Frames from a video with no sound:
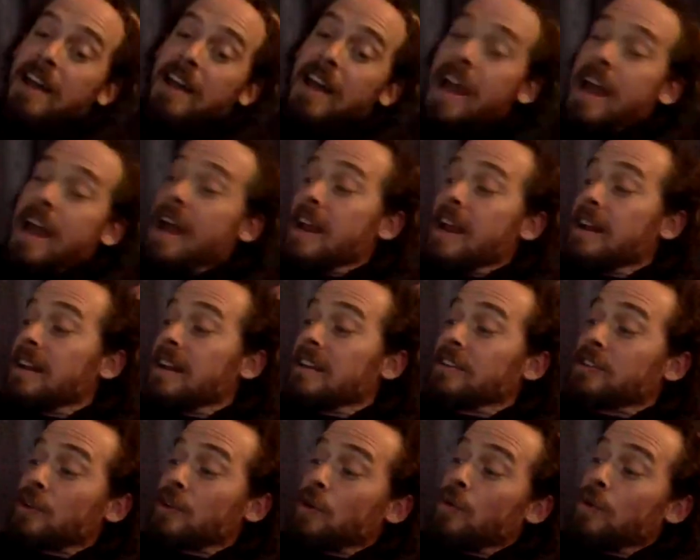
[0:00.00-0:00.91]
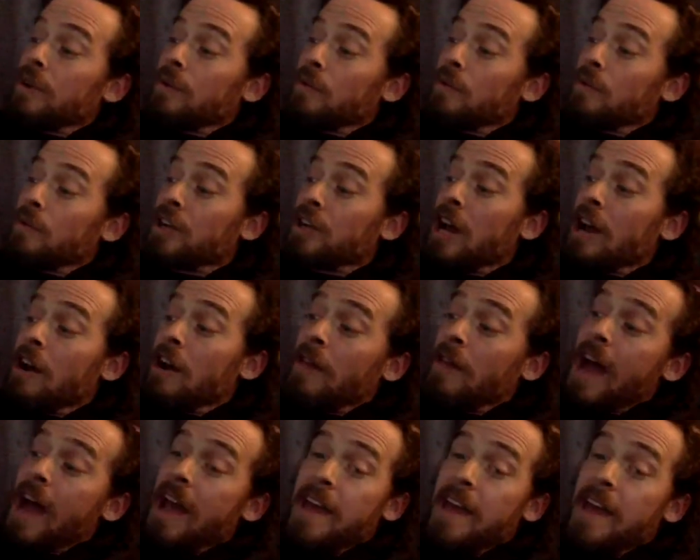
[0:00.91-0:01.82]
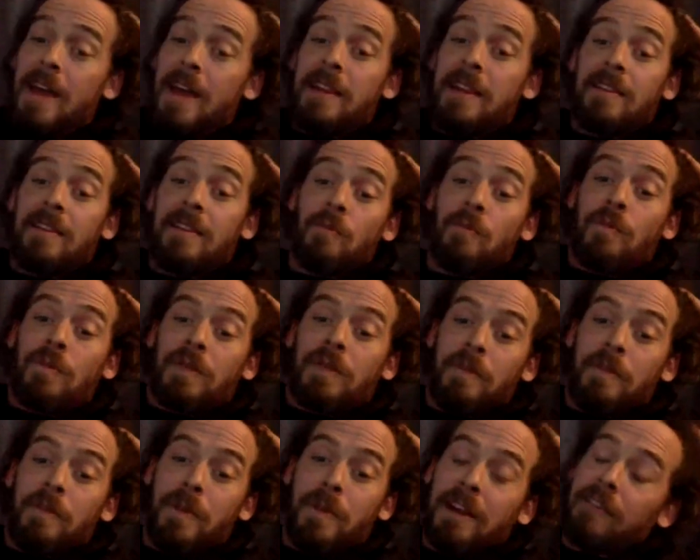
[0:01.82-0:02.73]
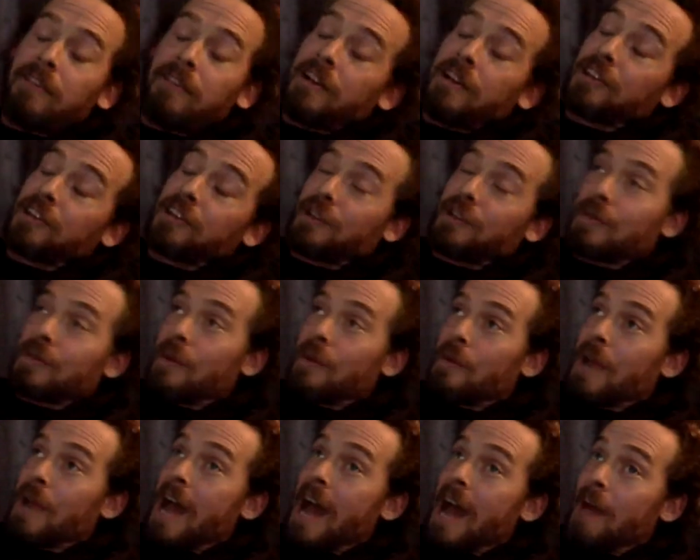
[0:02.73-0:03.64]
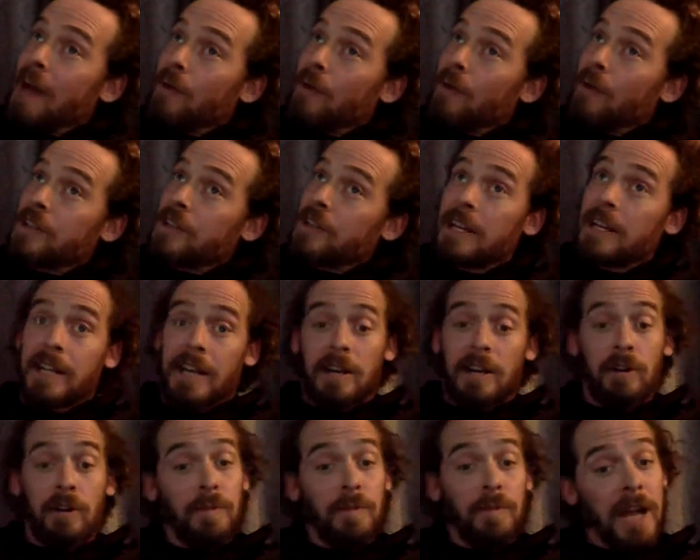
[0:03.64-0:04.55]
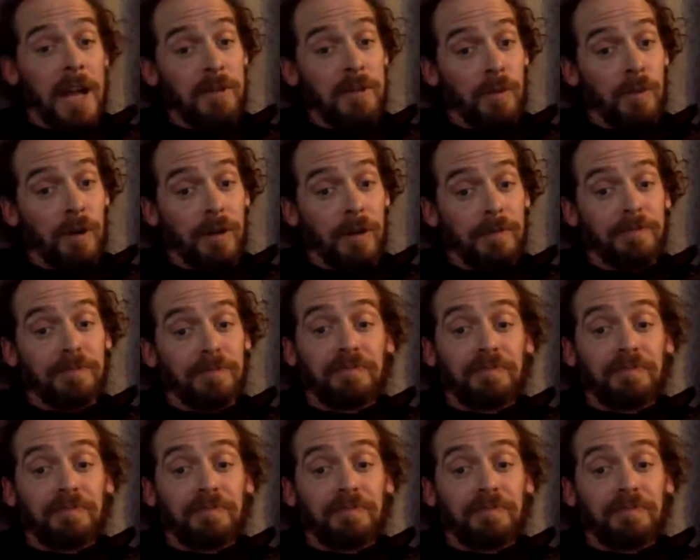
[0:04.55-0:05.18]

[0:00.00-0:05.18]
and so we shot all that, and then the bigger issue that we had was he had to get a new passport.